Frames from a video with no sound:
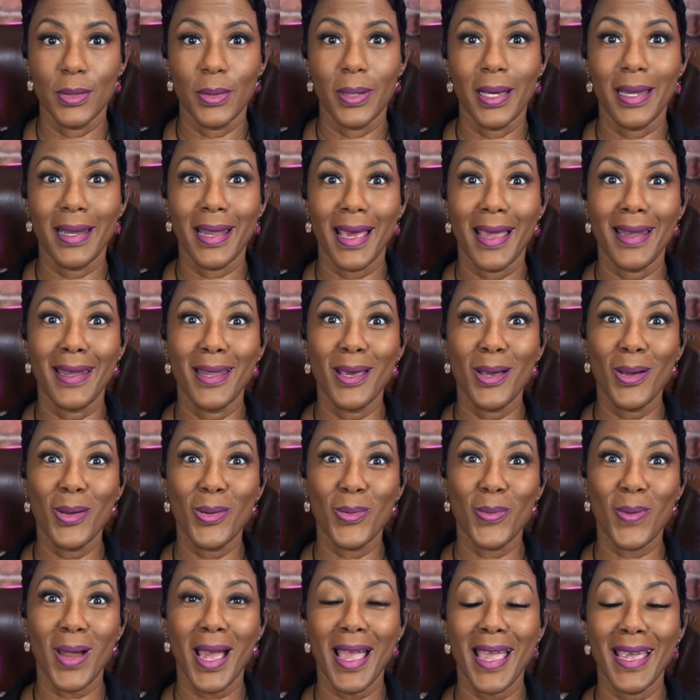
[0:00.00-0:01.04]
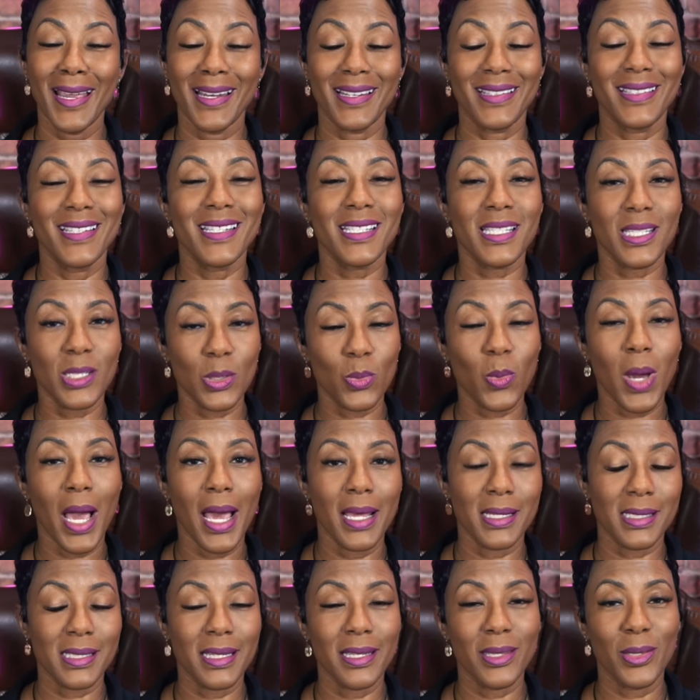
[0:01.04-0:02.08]
And I know, right? This is why I
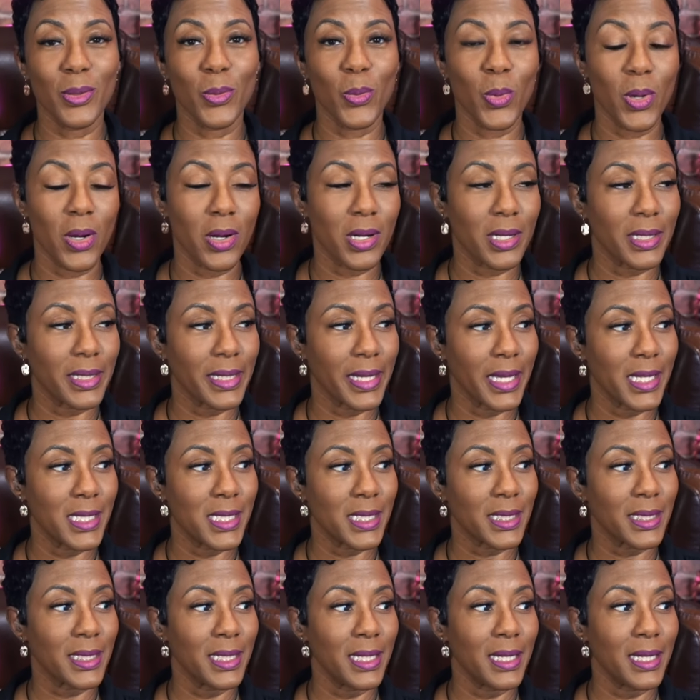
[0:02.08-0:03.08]
said the word allegedly,